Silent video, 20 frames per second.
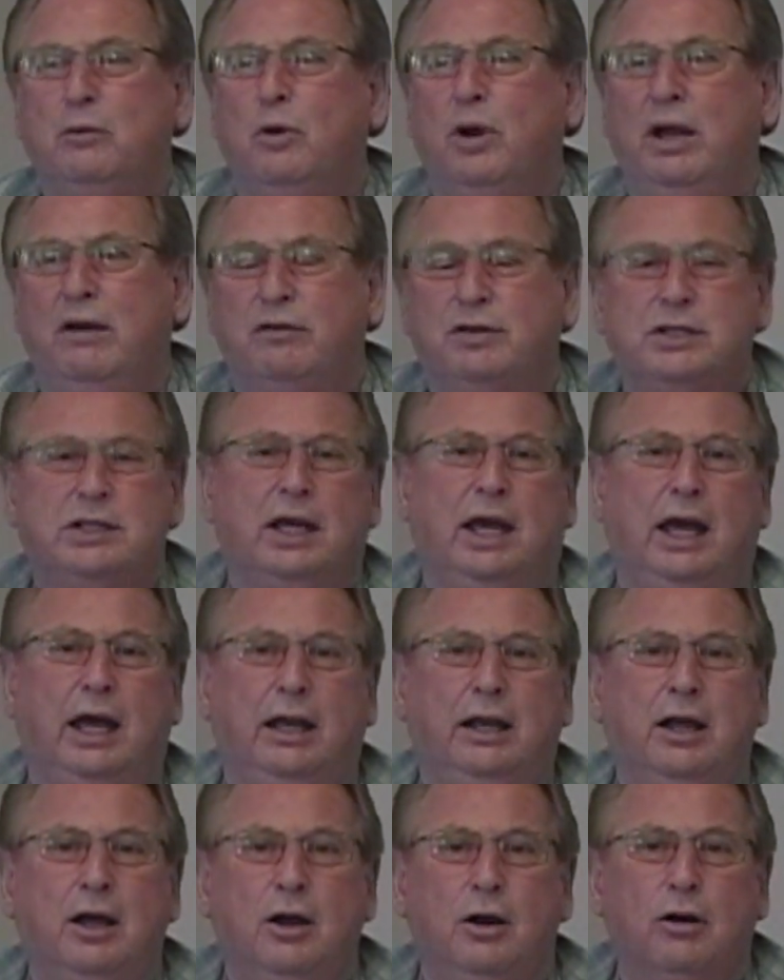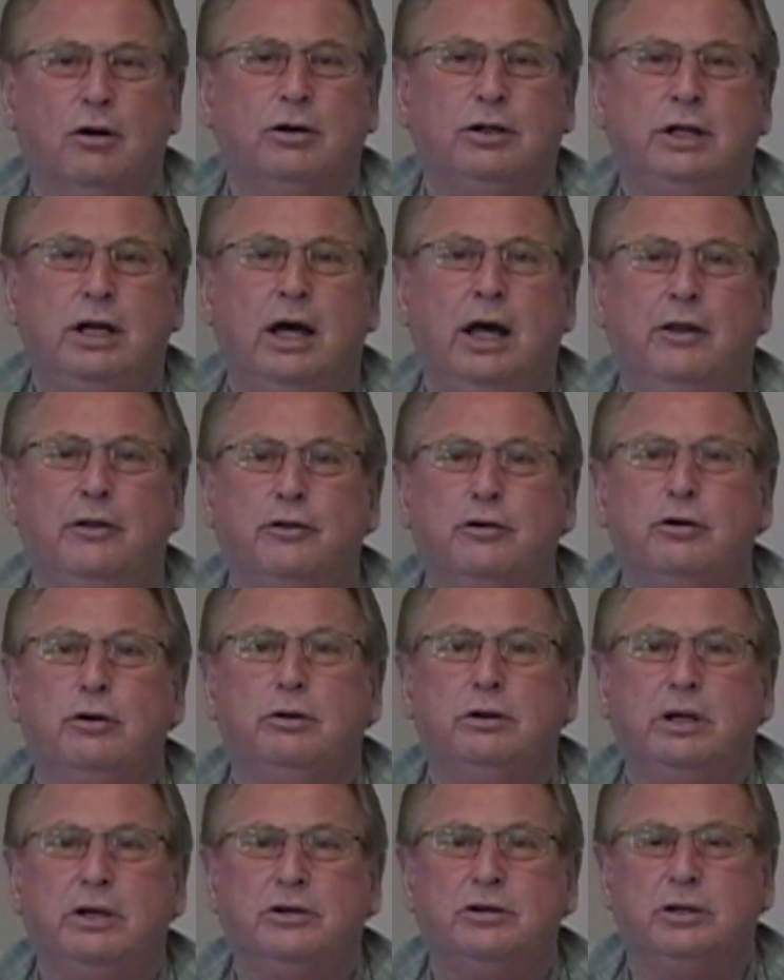we have said or done
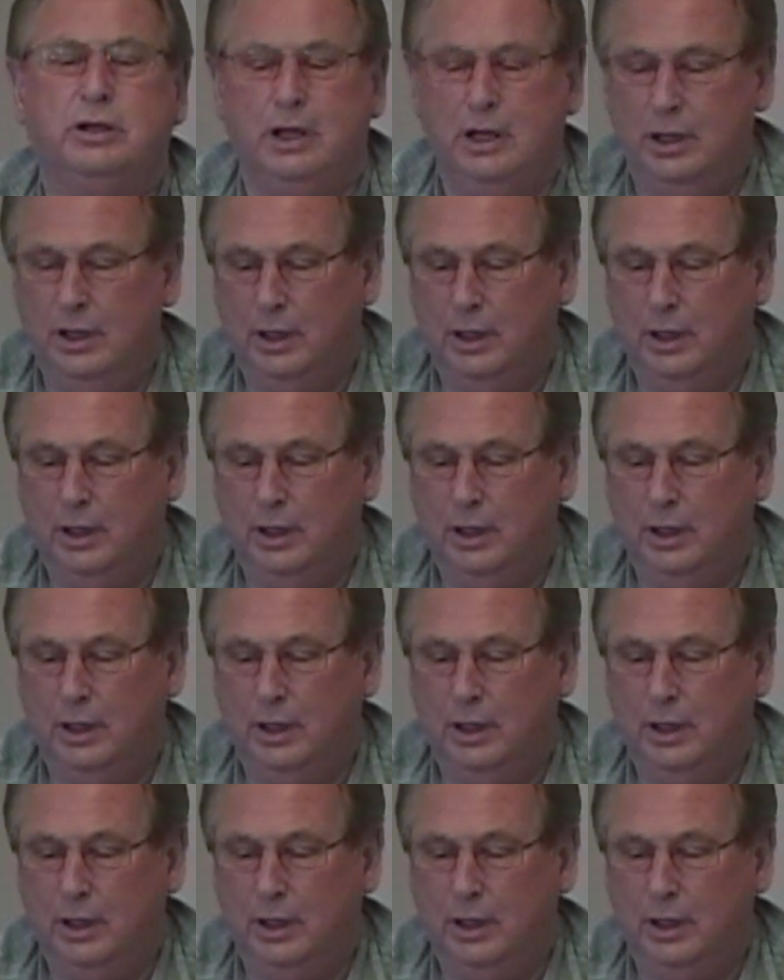through this